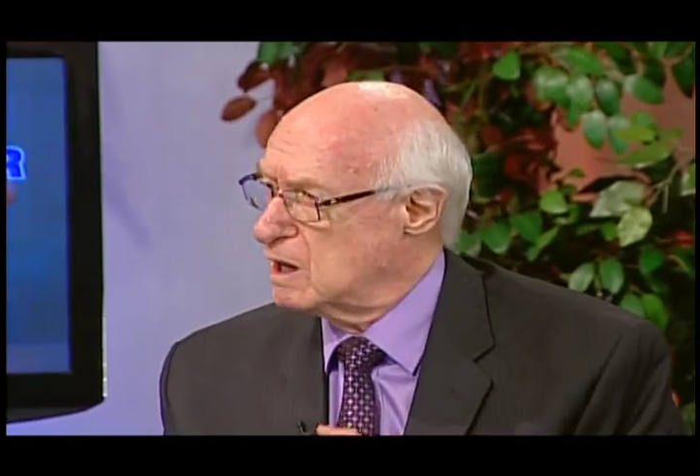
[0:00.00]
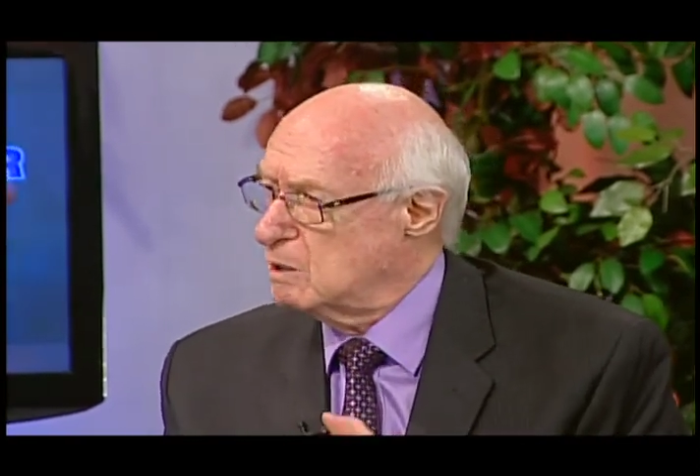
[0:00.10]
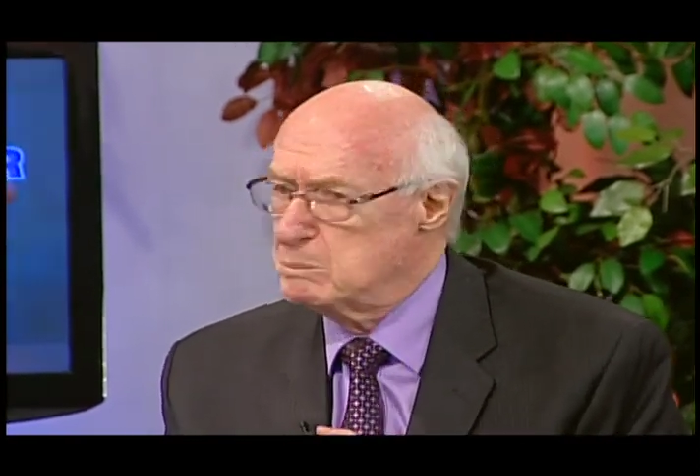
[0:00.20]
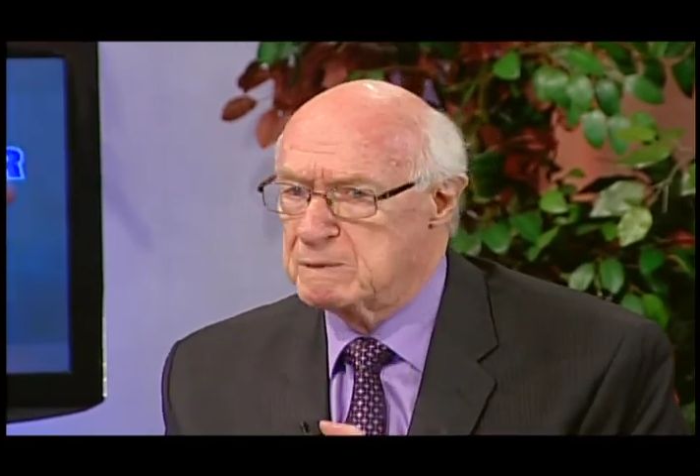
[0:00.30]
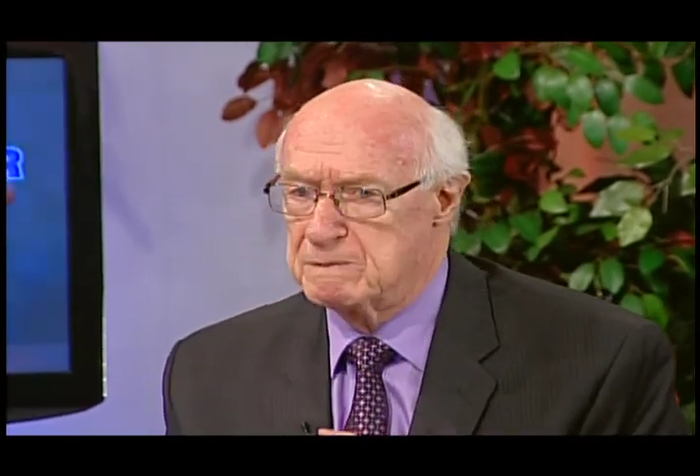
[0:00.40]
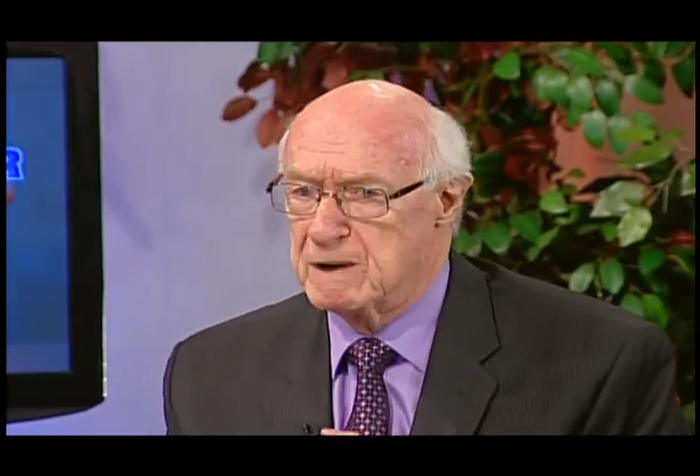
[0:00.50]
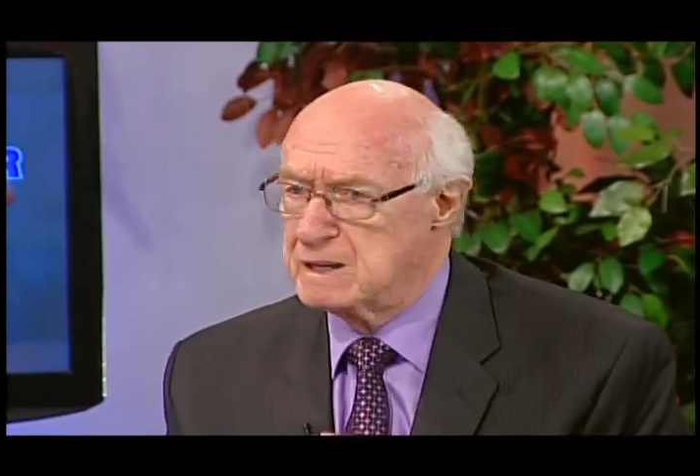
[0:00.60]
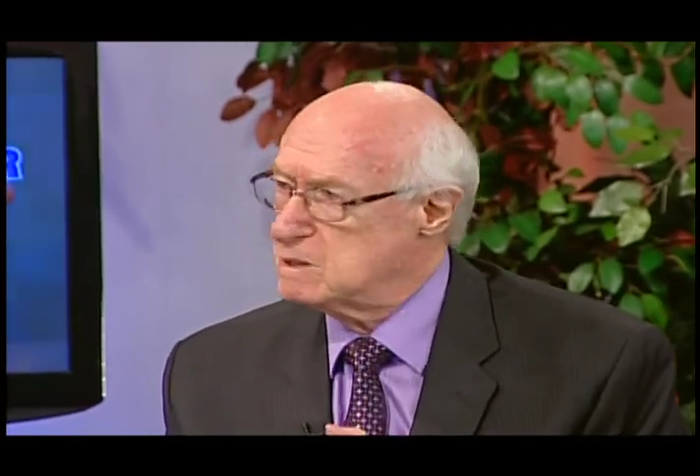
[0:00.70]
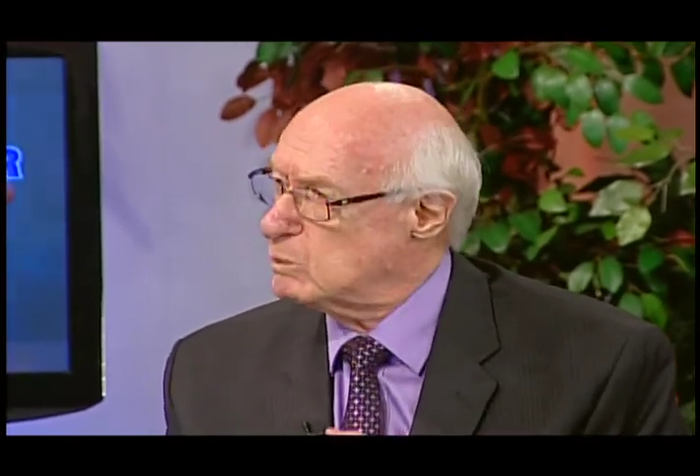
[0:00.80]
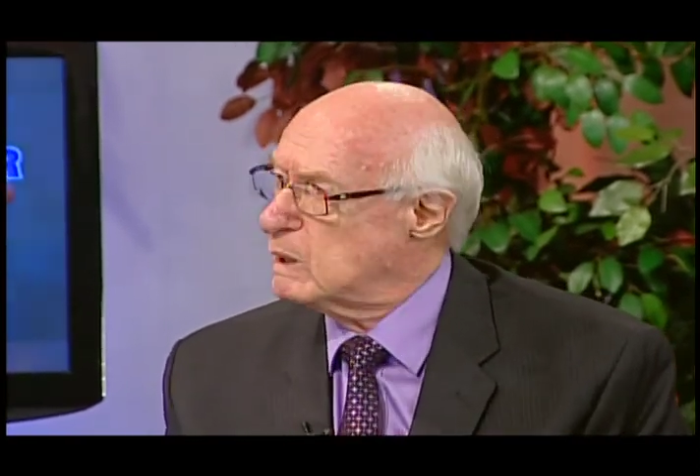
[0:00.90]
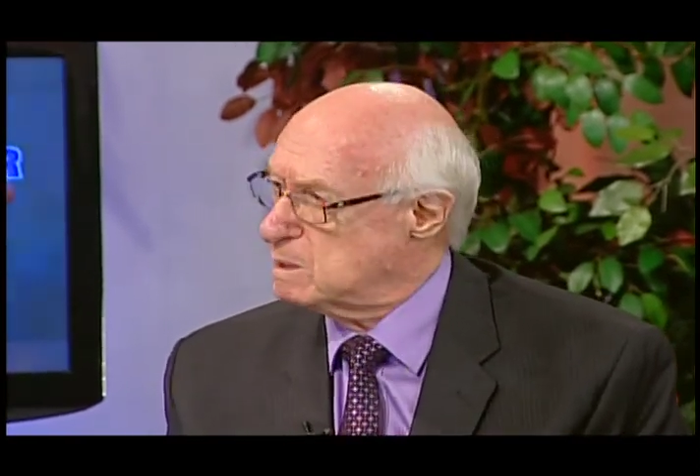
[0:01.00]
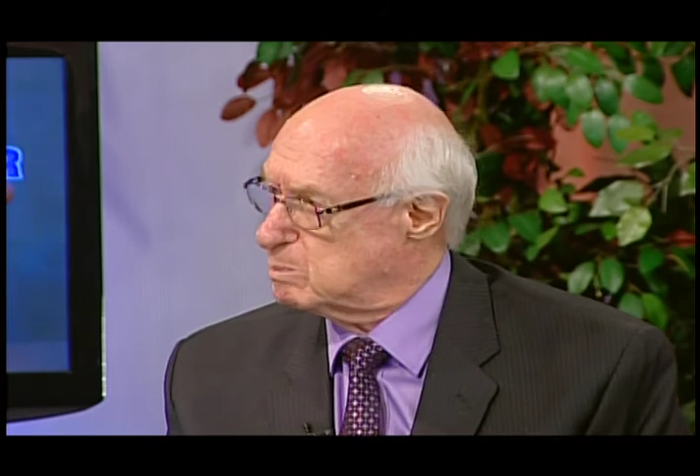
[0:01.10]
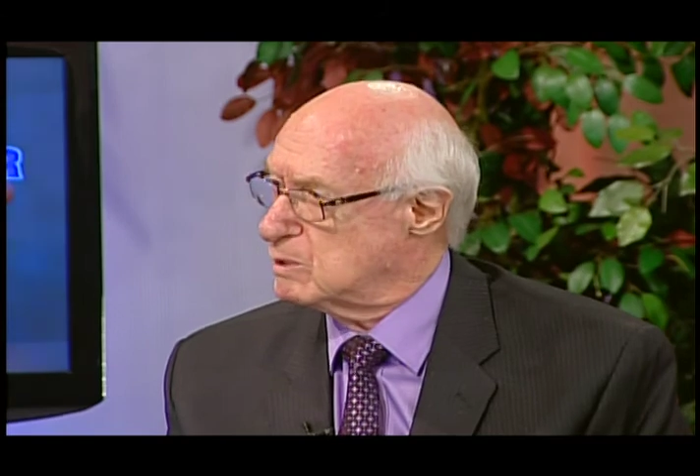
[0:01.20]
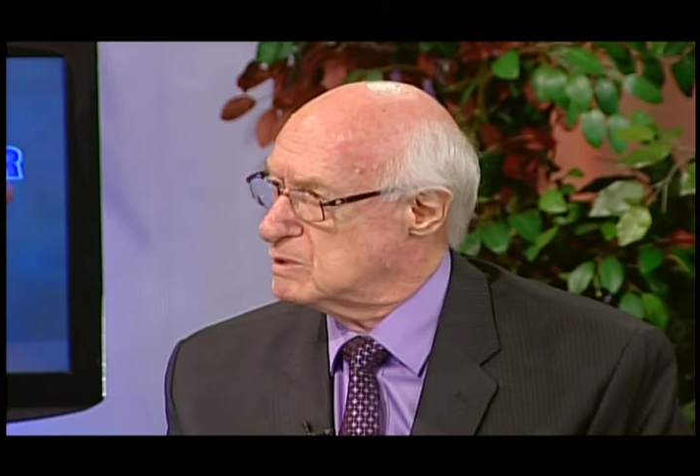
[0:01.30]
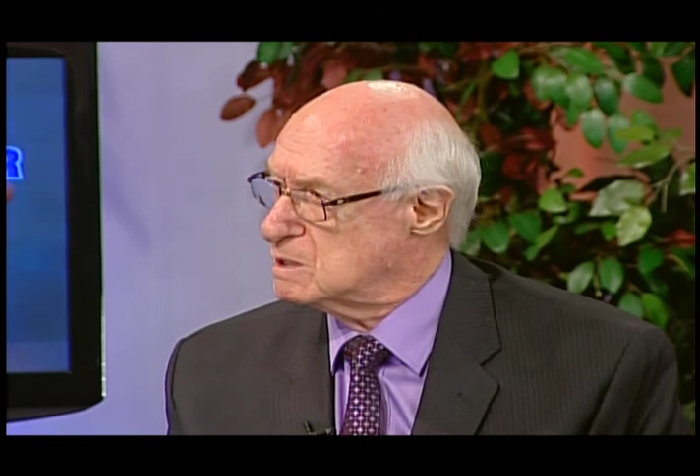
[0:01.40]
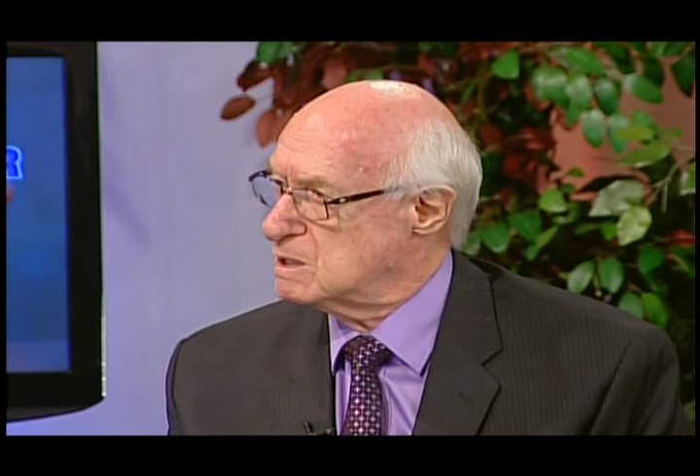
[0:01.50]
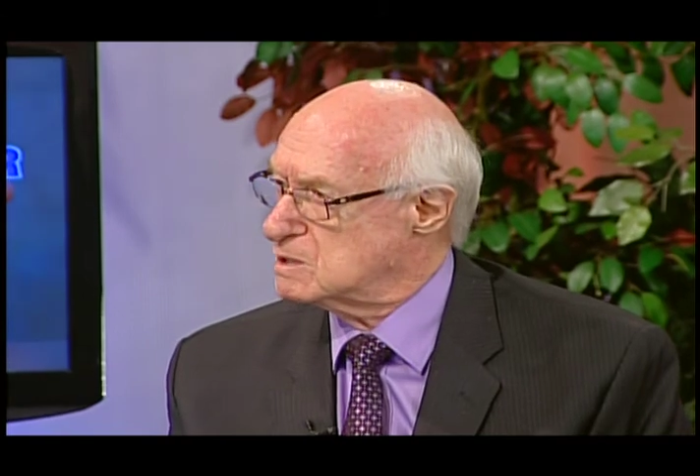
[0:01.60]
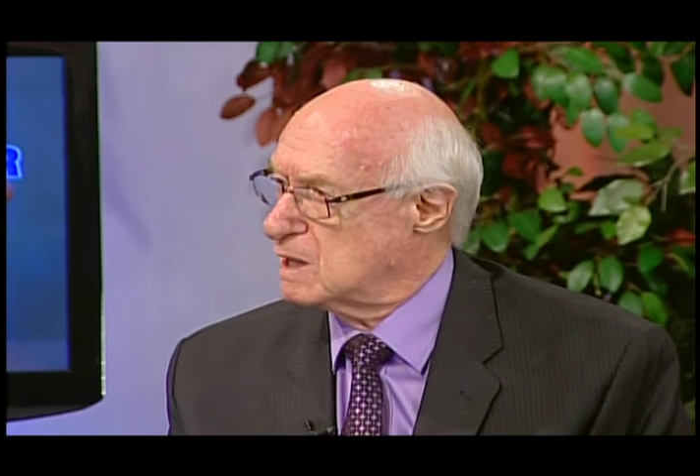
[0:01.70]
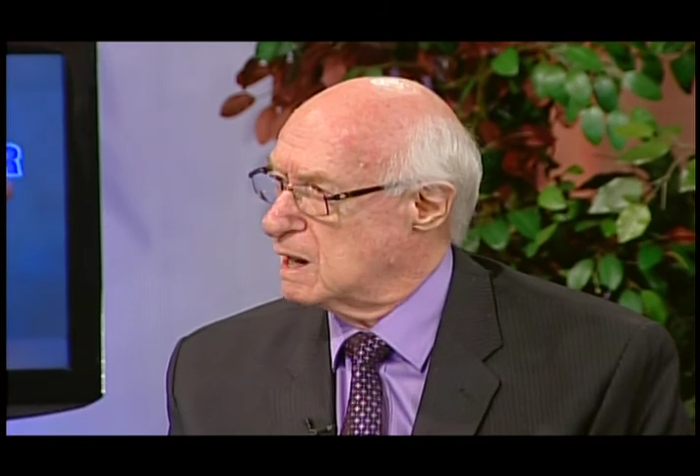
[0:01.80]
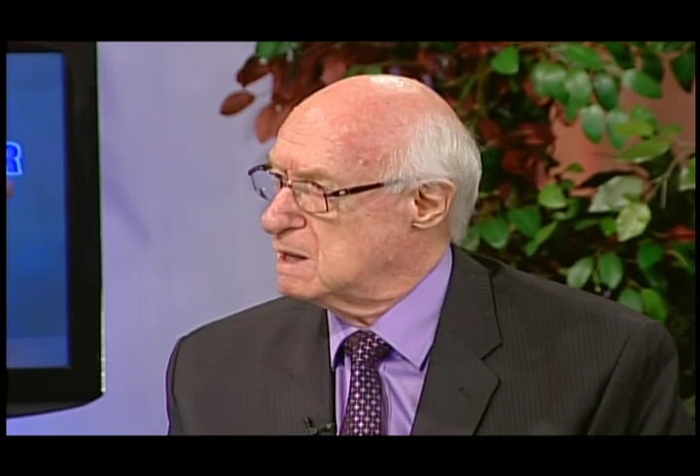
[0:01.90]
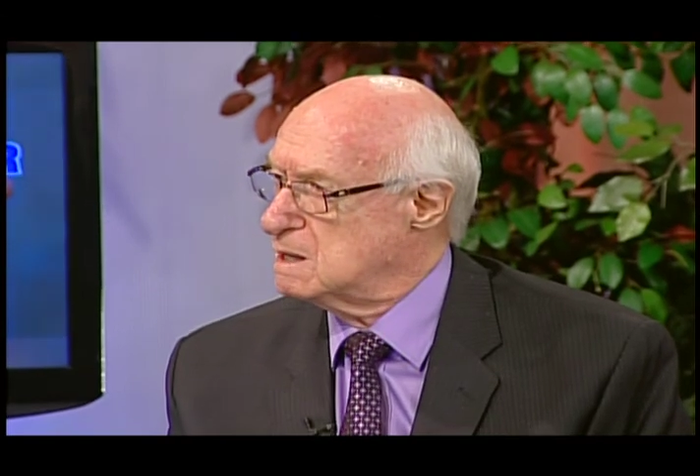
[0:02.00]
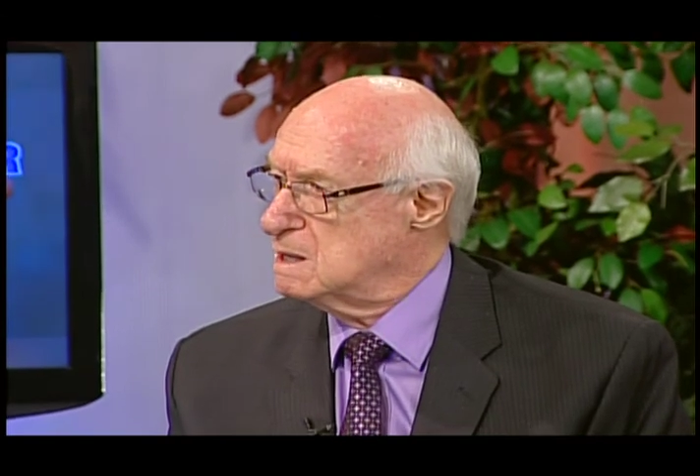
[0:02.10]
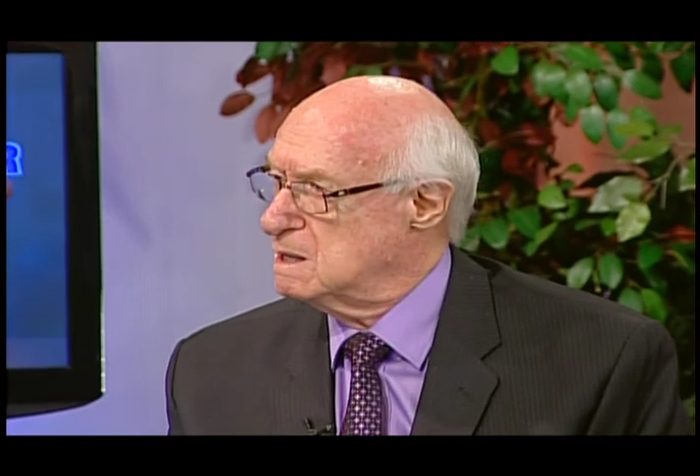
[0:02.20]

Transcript: Help me find the right person to sell it.